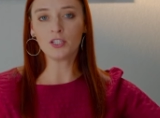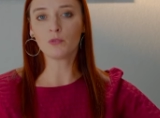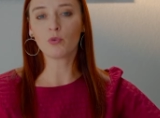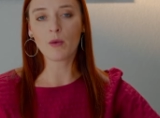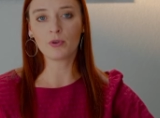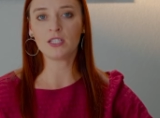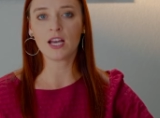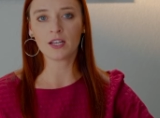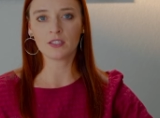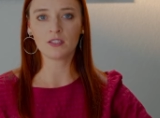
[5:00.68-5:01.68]
and your property
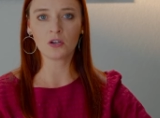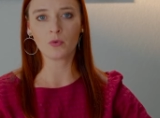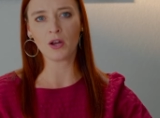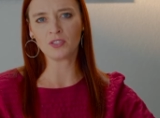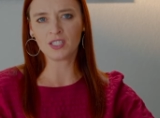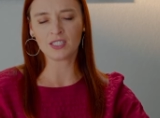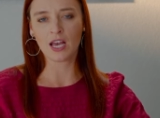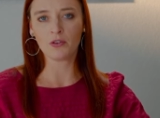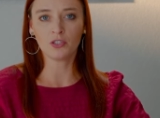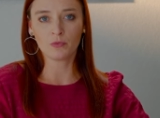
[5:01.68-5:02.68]
taxes are around
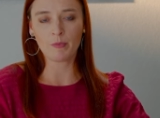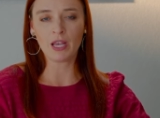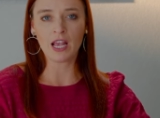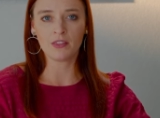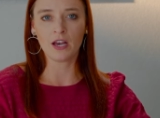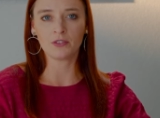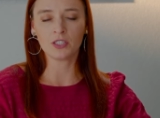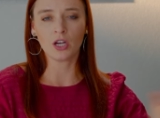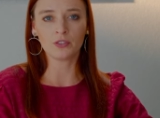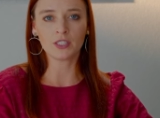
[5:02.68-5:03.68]
6,000 or maybe
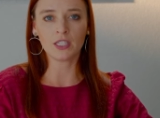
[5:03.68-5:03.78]
$8,000 a